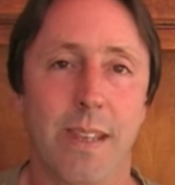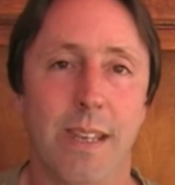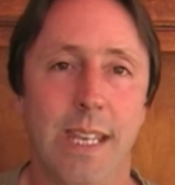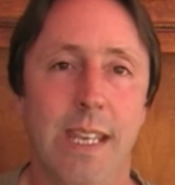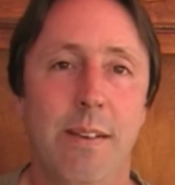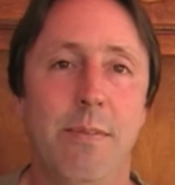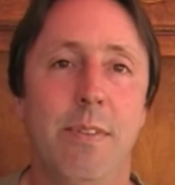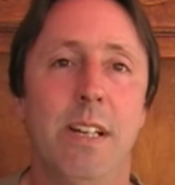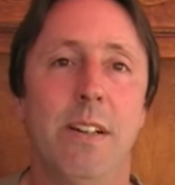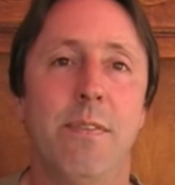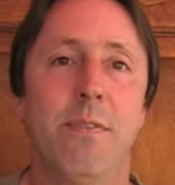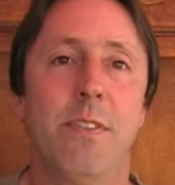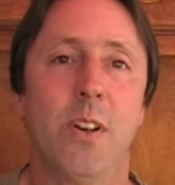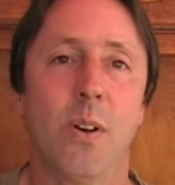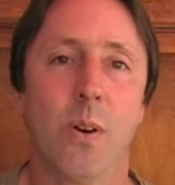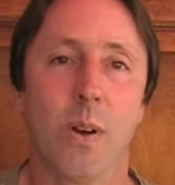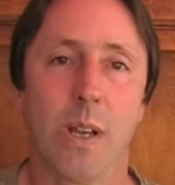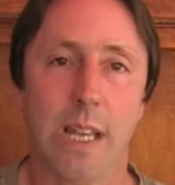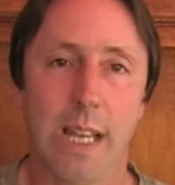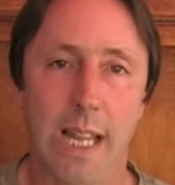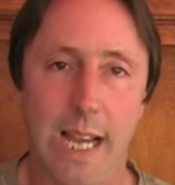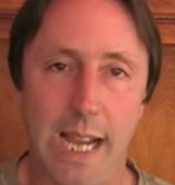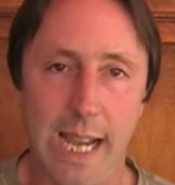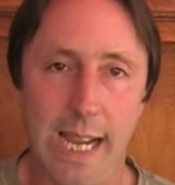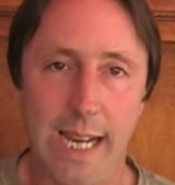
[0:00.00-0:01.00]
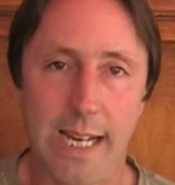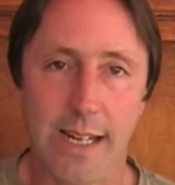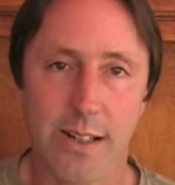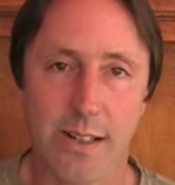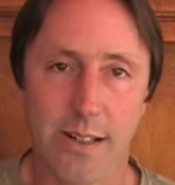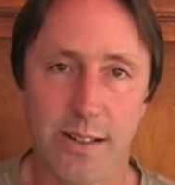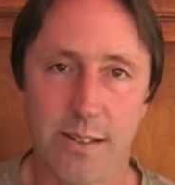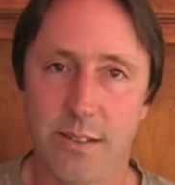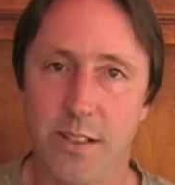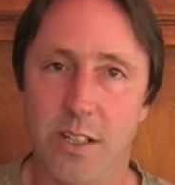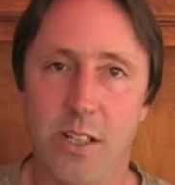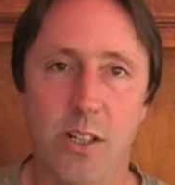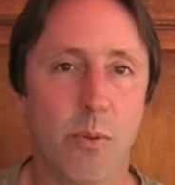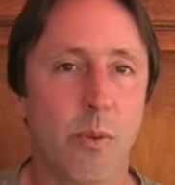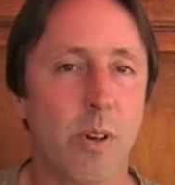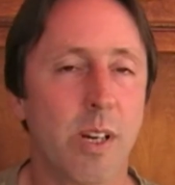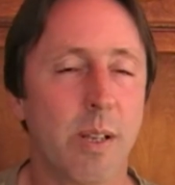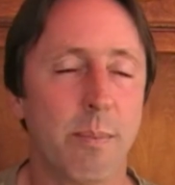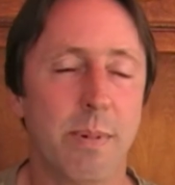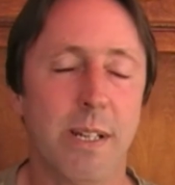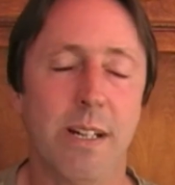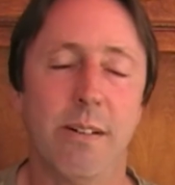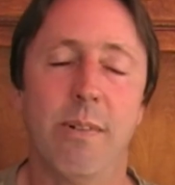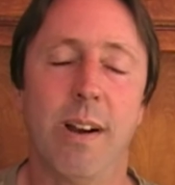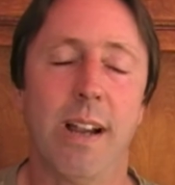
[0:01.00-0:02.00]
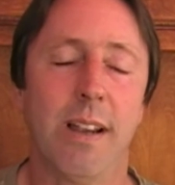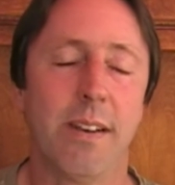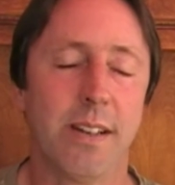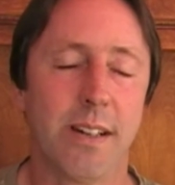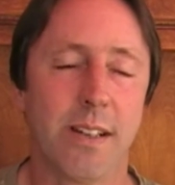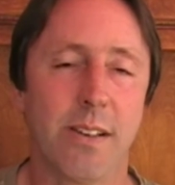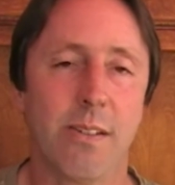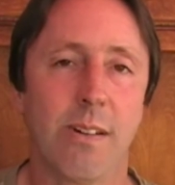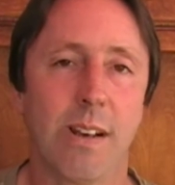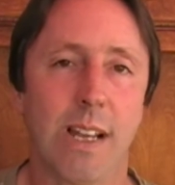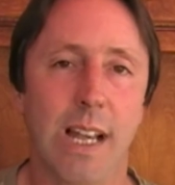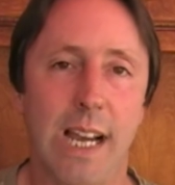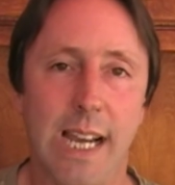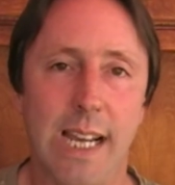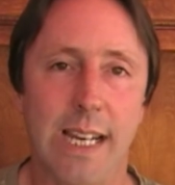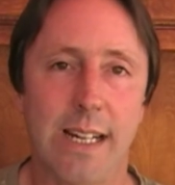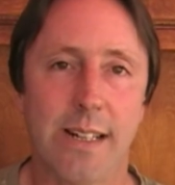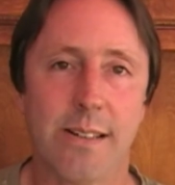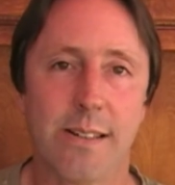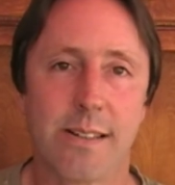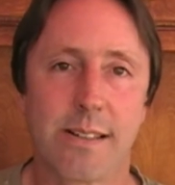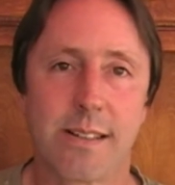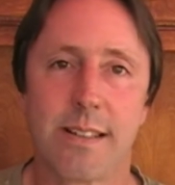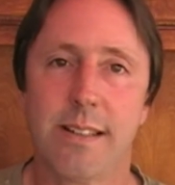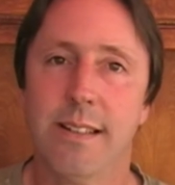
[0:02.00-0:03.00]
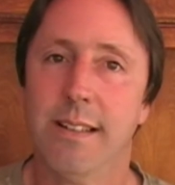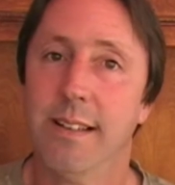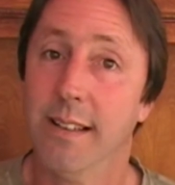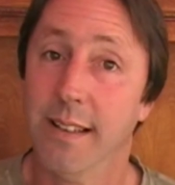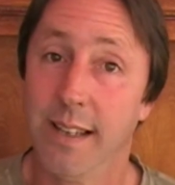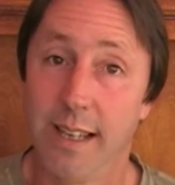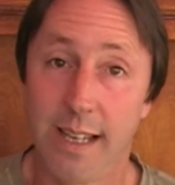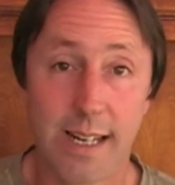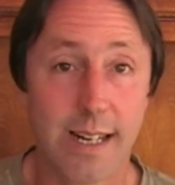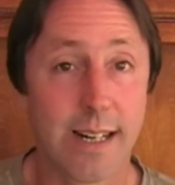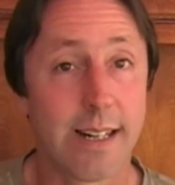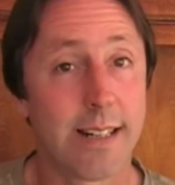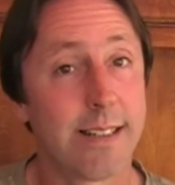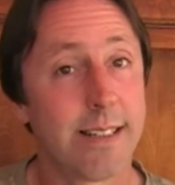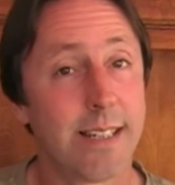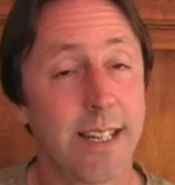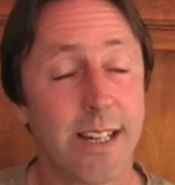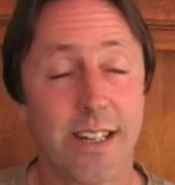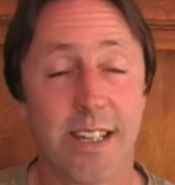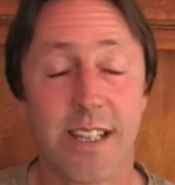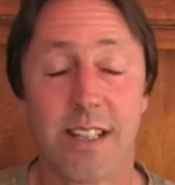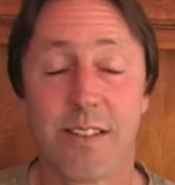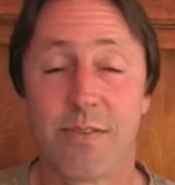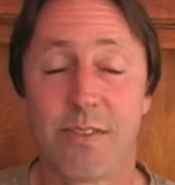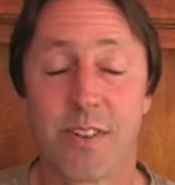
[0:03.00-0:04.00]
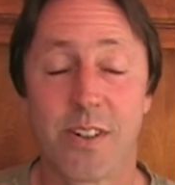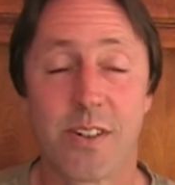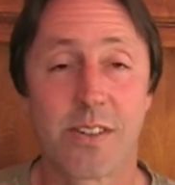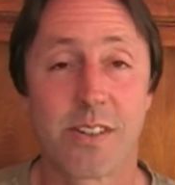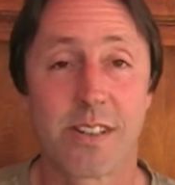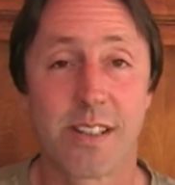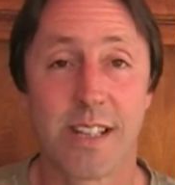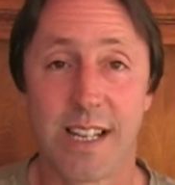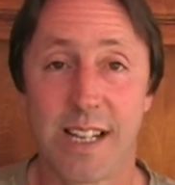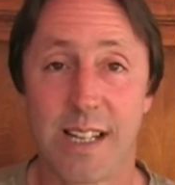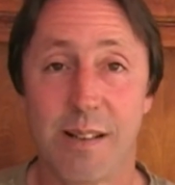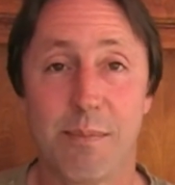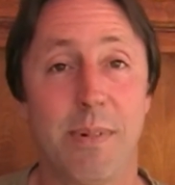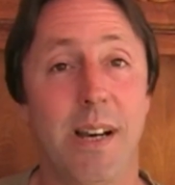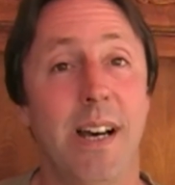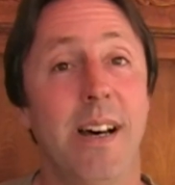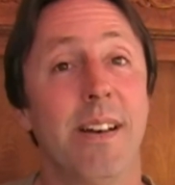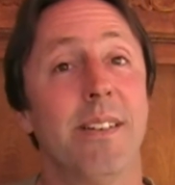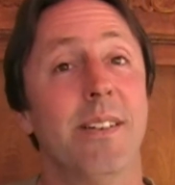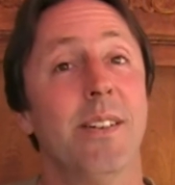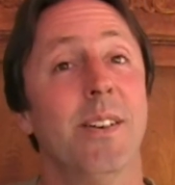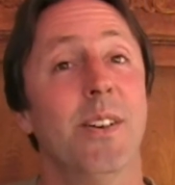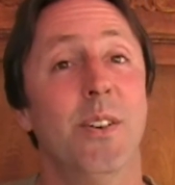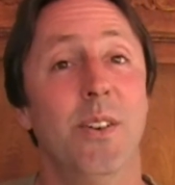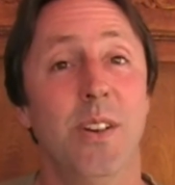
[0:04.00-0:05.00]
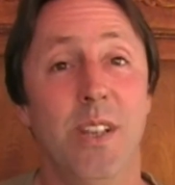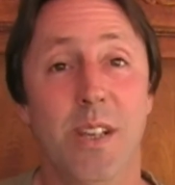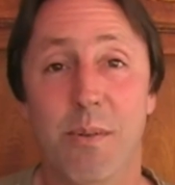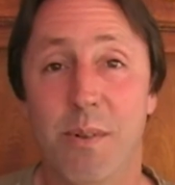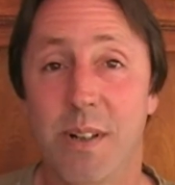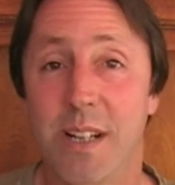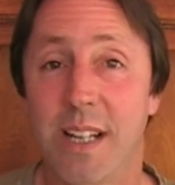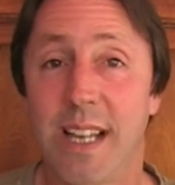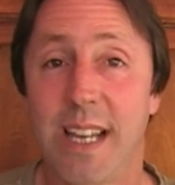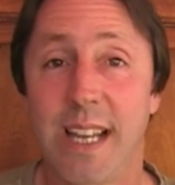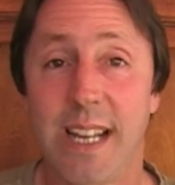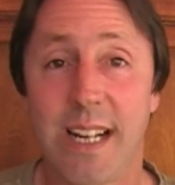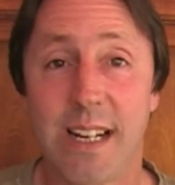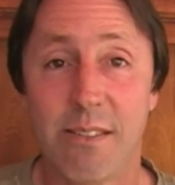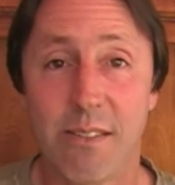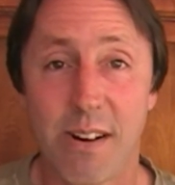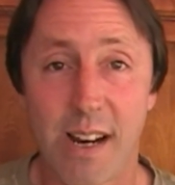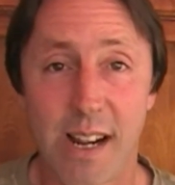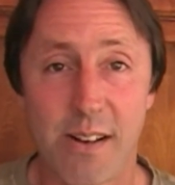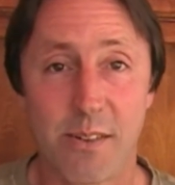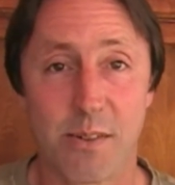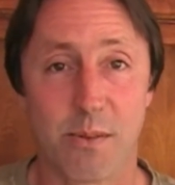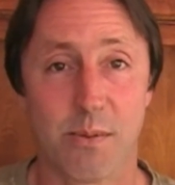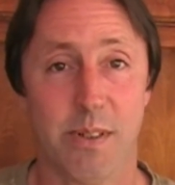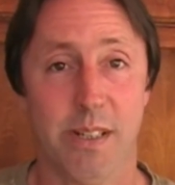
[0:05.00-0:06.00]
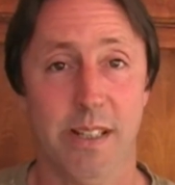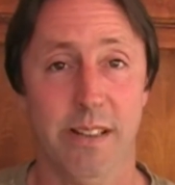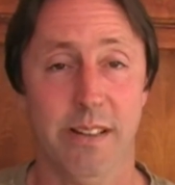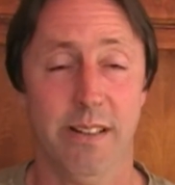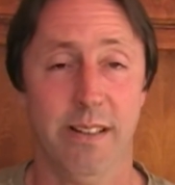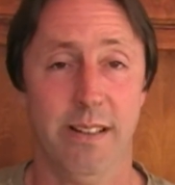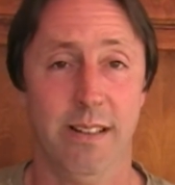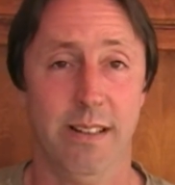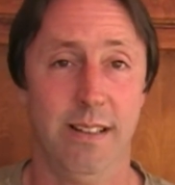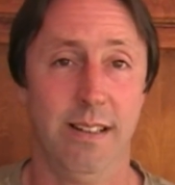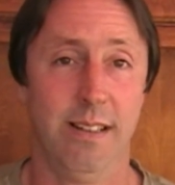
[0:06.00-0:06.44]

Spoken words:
Even if you're a liar, you don't want to be around other liars. That ought to tell you the first thing about who you want to hang around with.